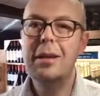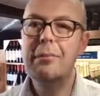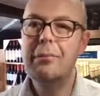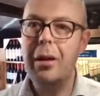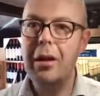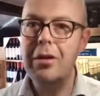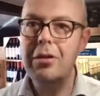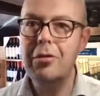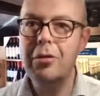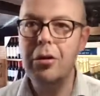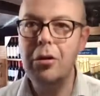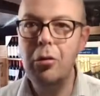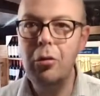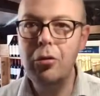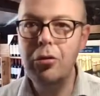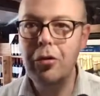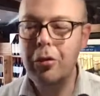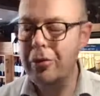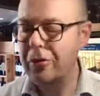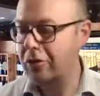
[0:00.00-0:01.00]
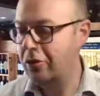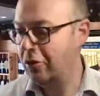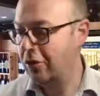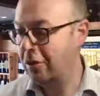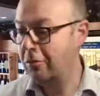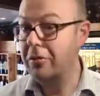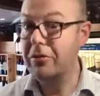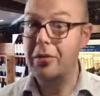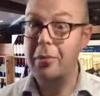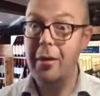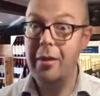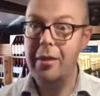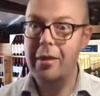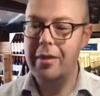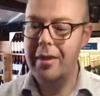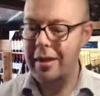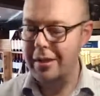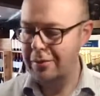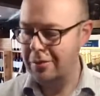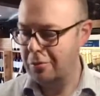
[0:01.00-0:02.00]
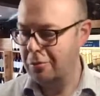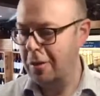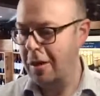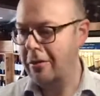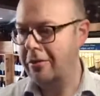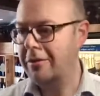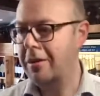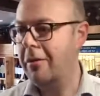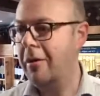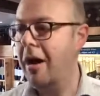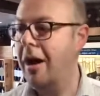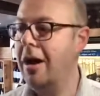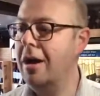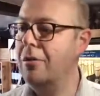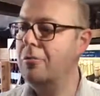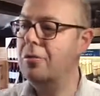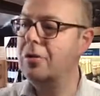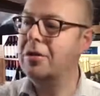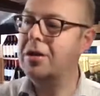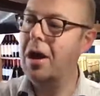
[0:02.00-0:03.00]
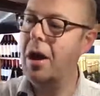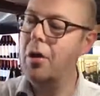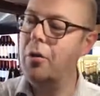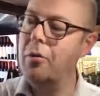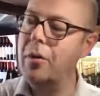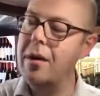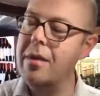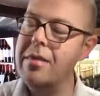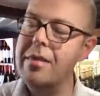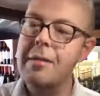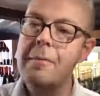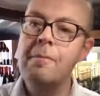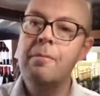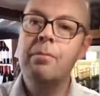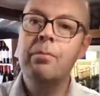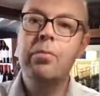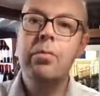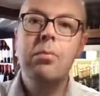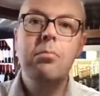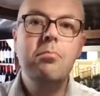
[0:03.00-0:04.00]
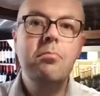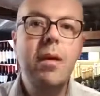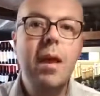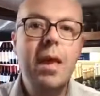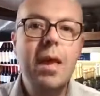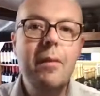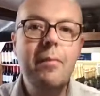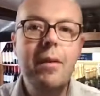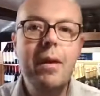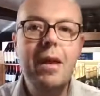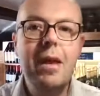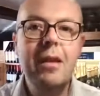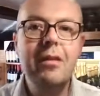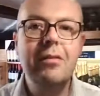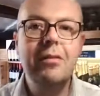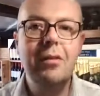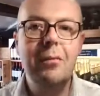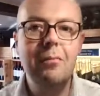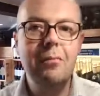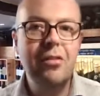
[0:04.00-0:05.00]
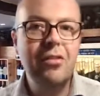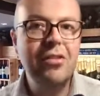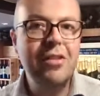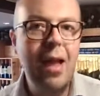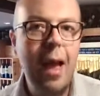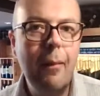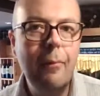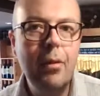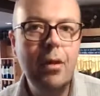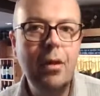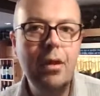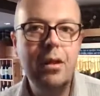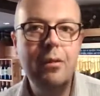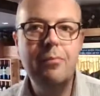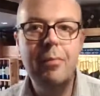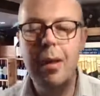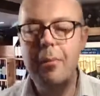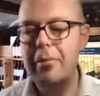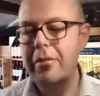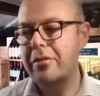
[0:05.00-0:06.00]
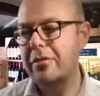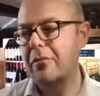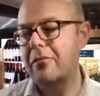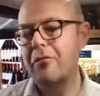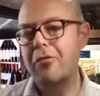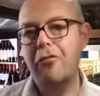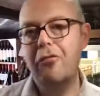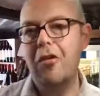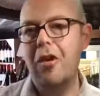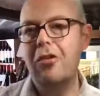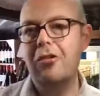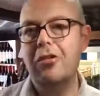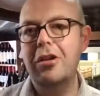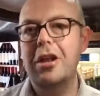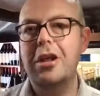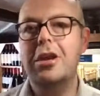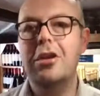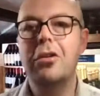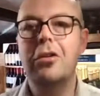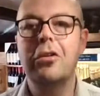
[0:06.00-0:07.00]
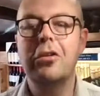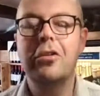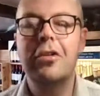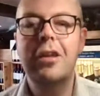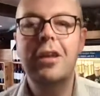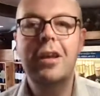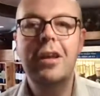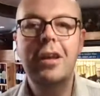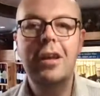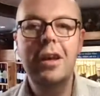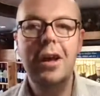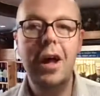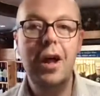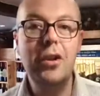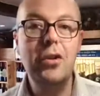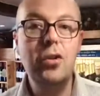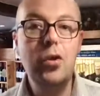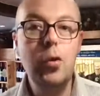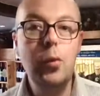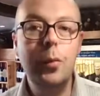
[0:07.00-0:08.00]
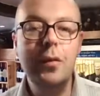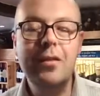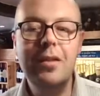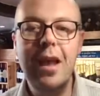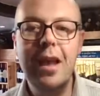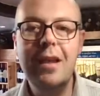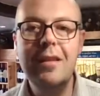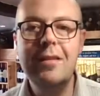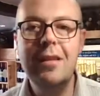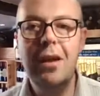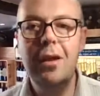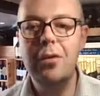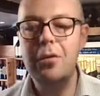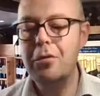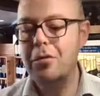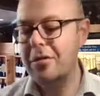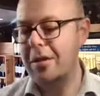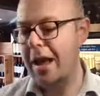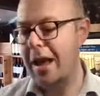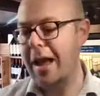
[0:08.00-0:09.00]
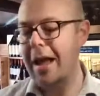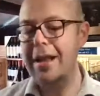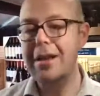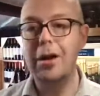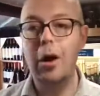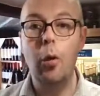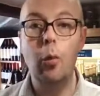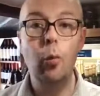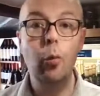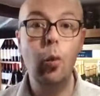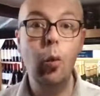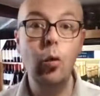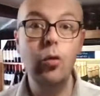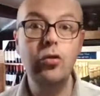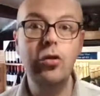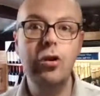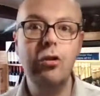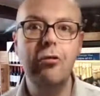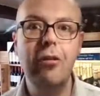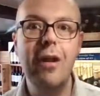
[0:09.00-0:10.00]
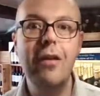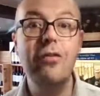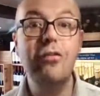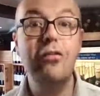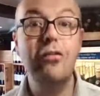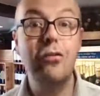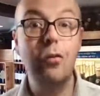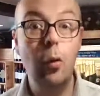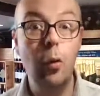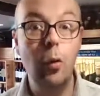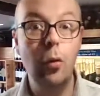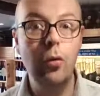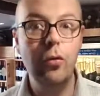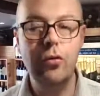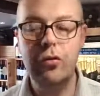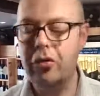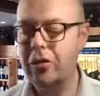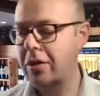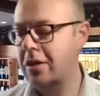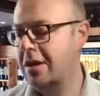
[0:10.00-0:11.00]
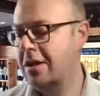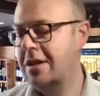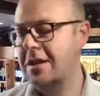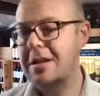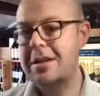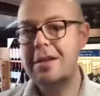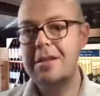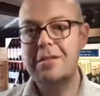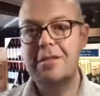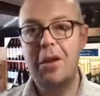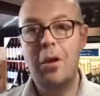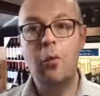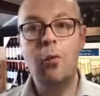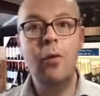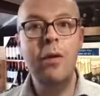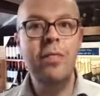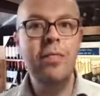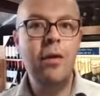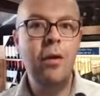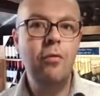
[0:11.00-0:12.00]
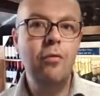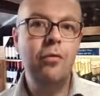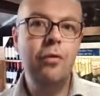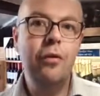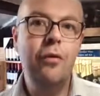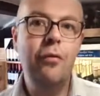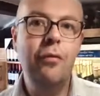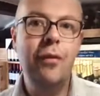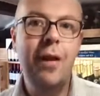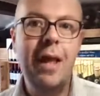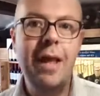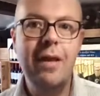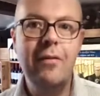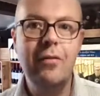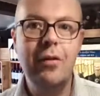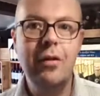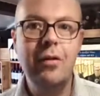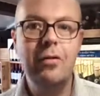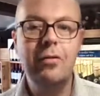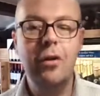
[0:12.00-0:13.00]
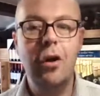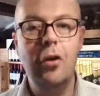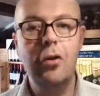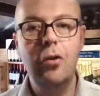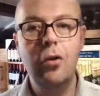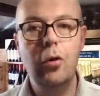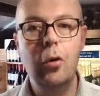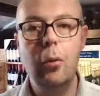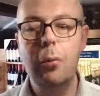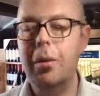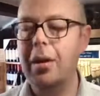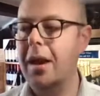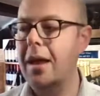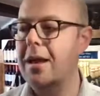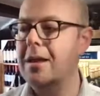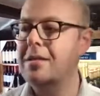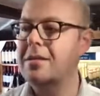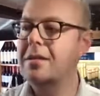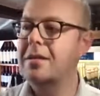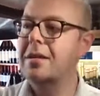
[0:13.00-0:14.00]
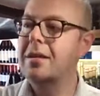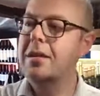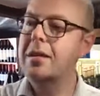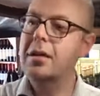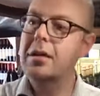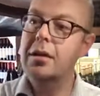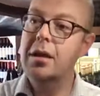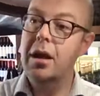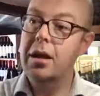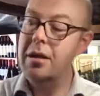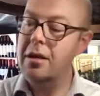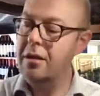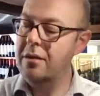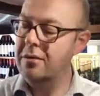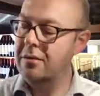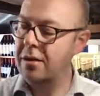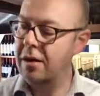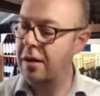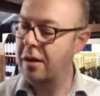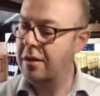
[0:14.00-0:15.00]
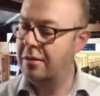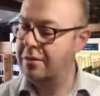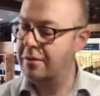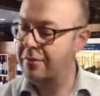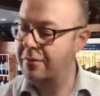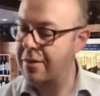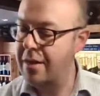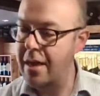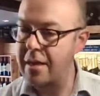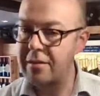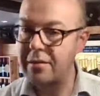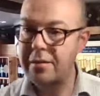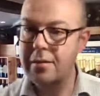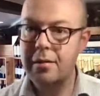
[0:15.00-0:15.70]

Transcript: but you can also enjoy it with some other things as well. So I would go with maybe some salmon, maybe some freshly cooked new potatoes, and a watercress sauce. So with those sort of flavours on your plate, a nice glass of this